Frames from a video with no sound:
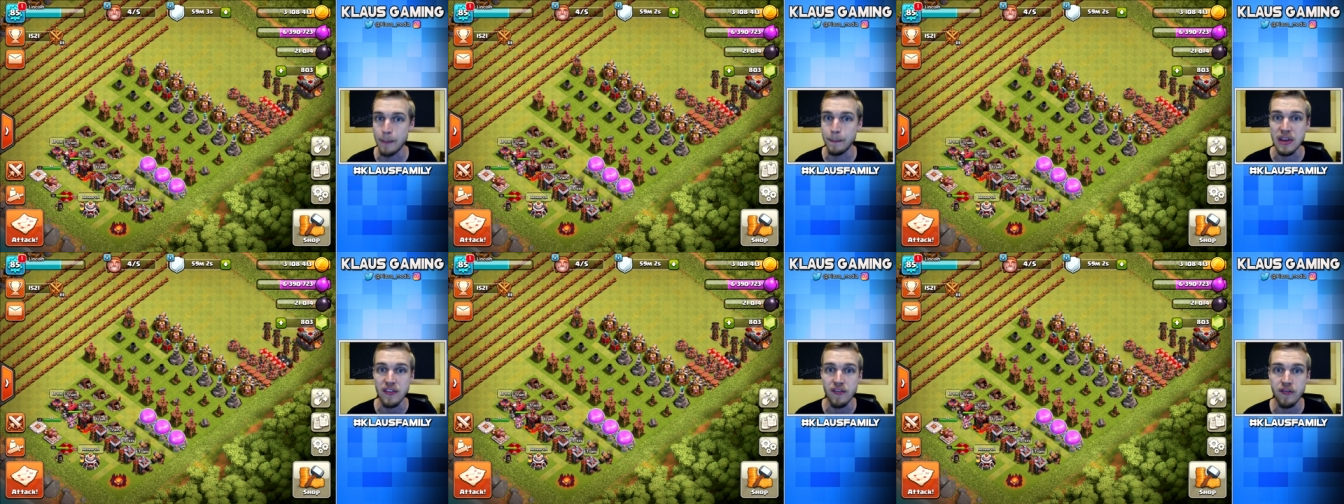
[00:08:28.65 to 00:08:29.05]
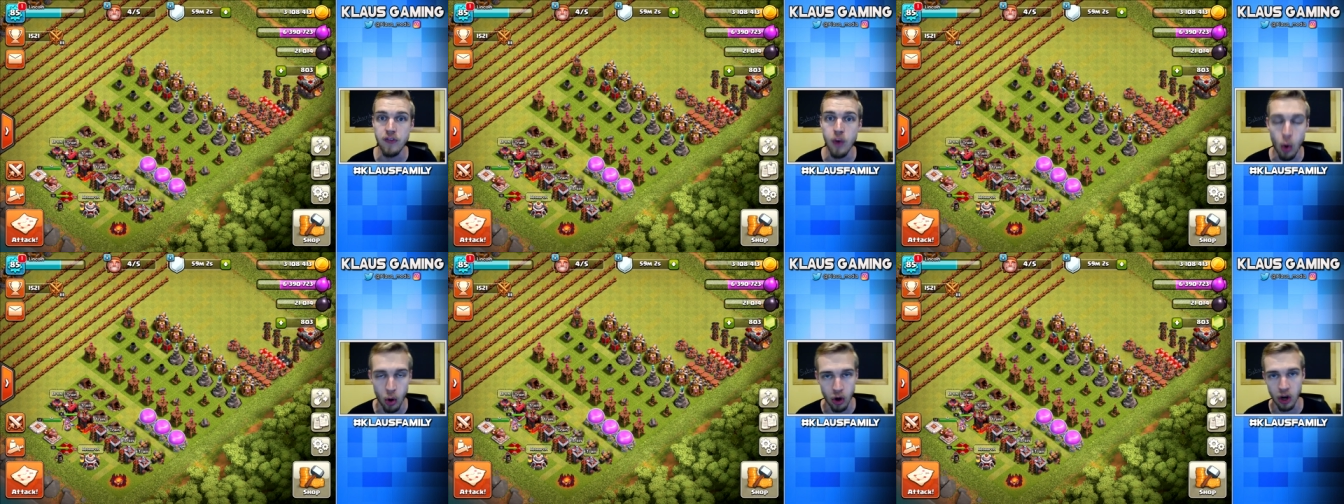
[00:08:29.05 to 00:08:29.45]

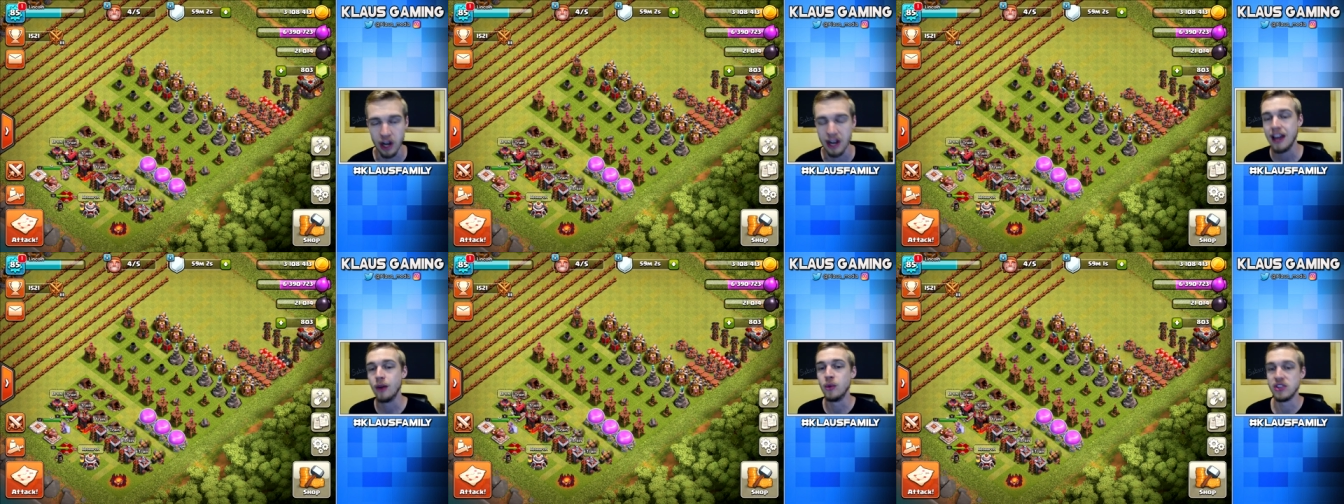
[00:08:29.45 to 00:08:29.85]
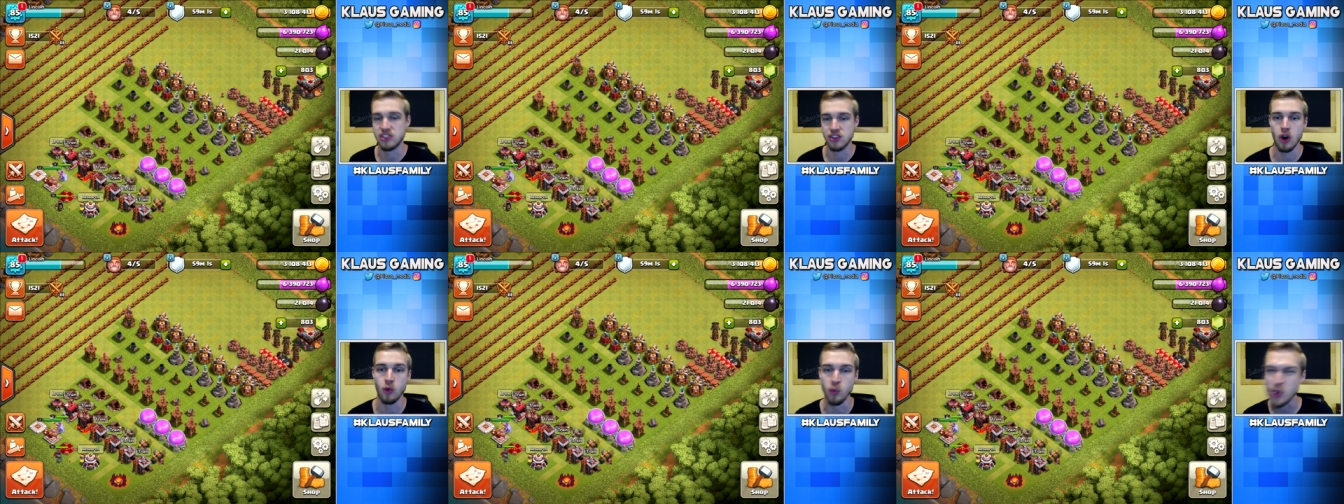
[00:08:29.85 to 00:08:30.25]
before we
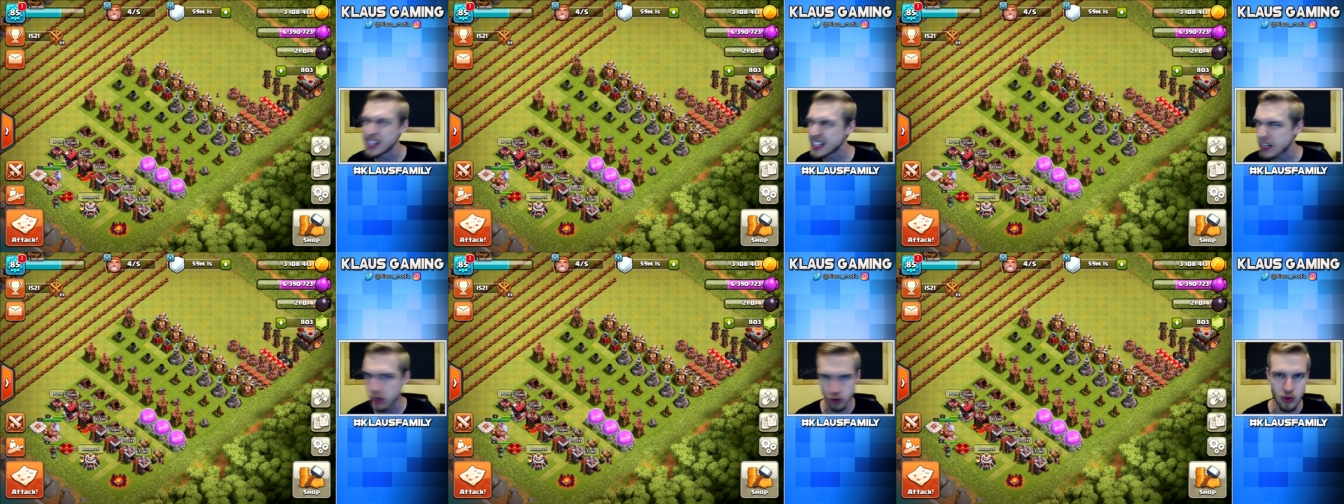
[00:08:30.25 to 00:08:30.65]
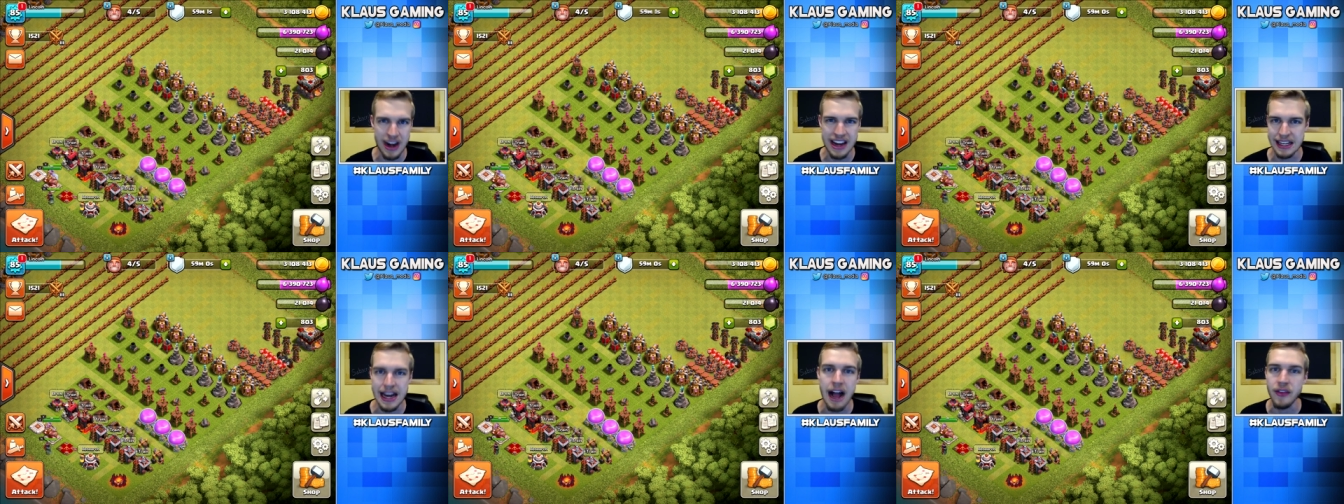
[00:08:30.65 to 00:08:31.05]
start really
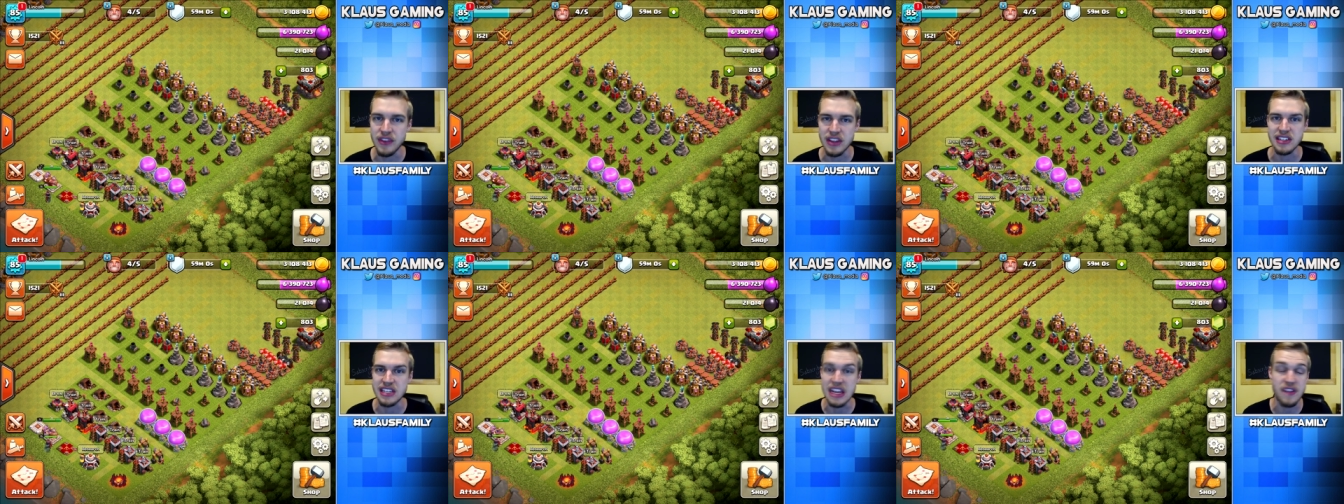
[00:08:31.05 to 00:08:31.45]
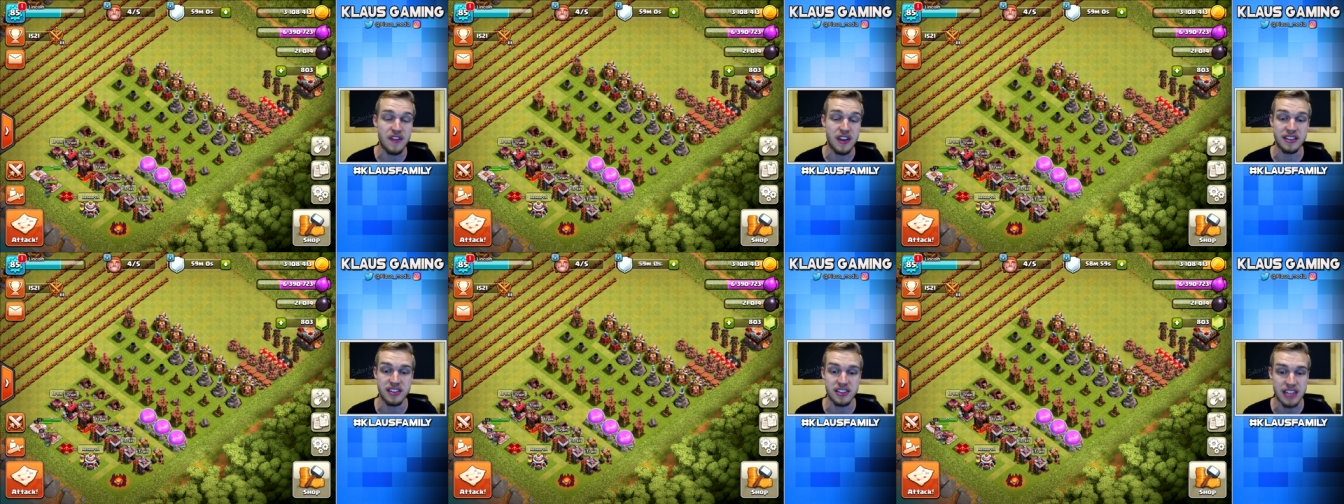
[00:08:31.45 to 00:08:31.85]
cranking out these
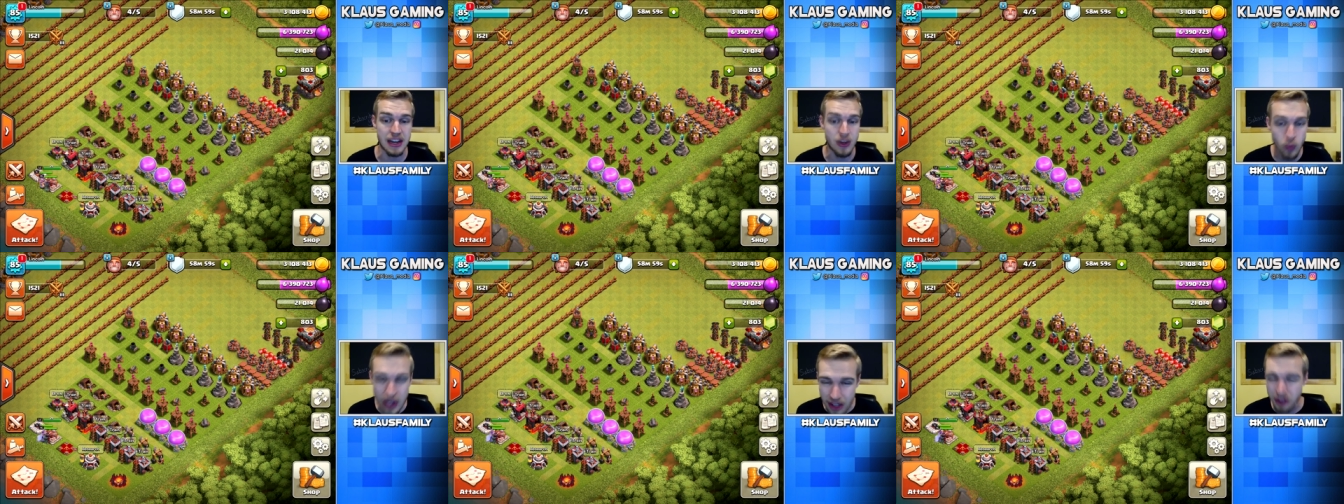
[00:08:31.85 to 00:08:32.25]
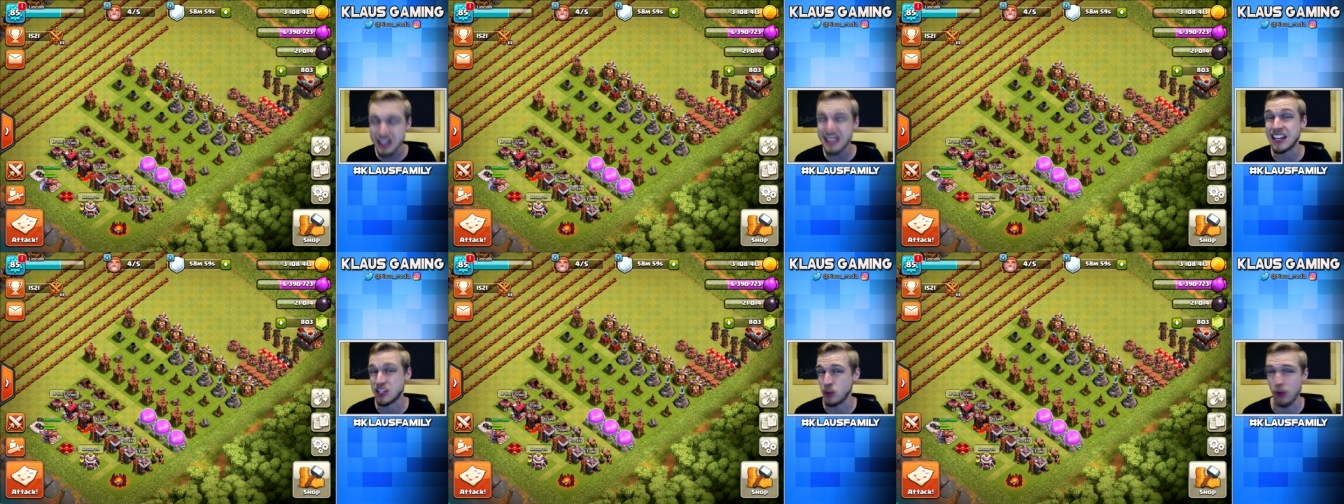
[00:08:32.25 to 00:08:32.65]
defenses. And we don't
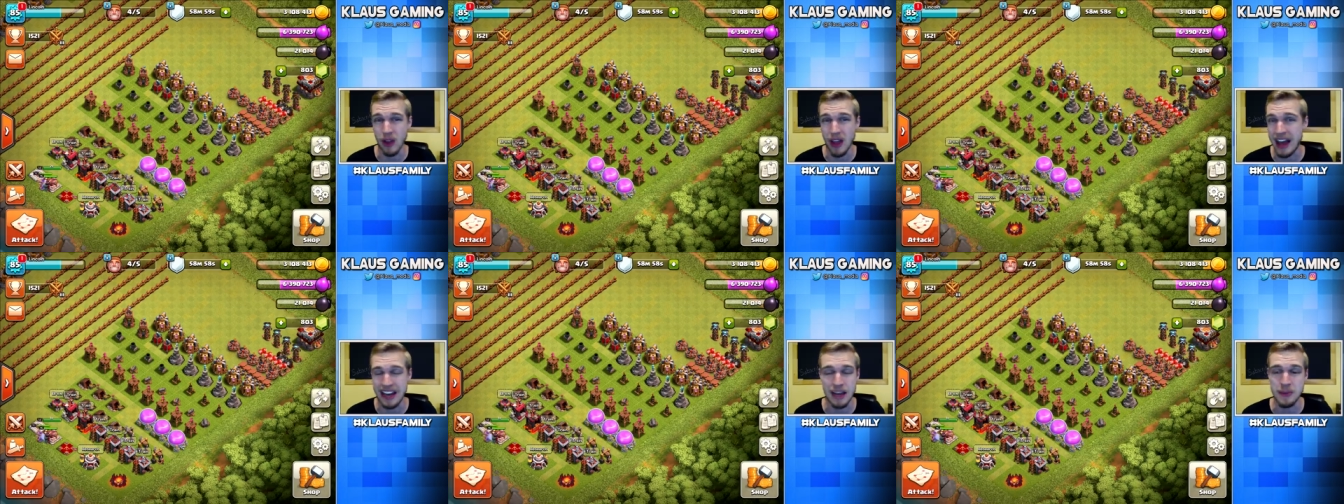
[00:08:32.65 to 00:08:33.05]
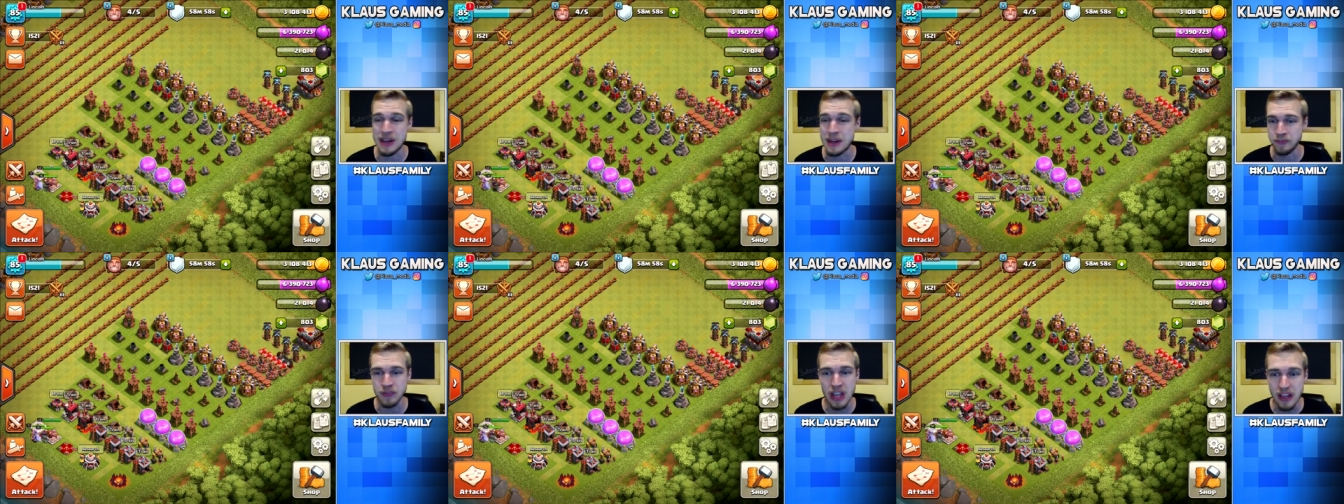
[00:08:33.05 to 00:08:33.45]
need to do a lot. I mean,